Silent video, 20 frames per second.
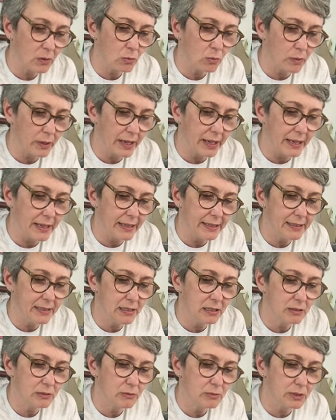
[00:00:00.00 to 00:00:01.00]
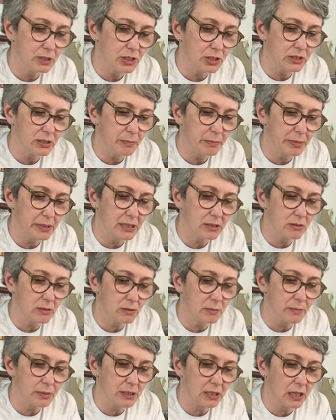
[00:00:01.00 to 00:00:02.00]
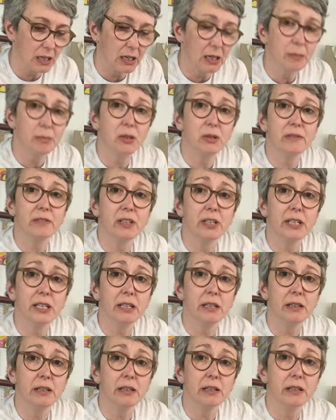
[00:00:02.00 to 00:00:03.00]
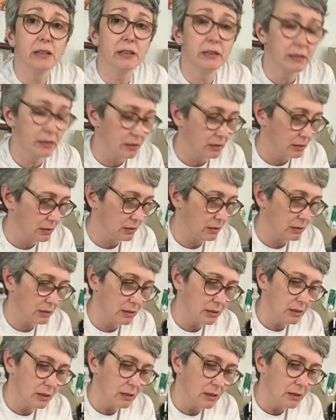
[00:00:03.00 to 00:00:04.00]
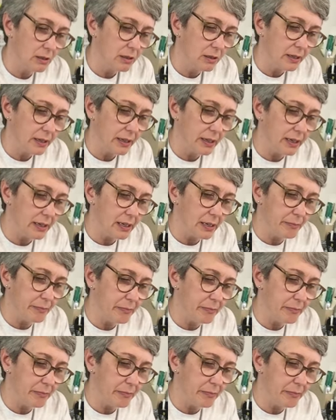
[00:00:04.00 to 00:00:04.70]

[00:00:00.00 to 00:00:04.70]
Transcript: red, which is a big old blob over here, and I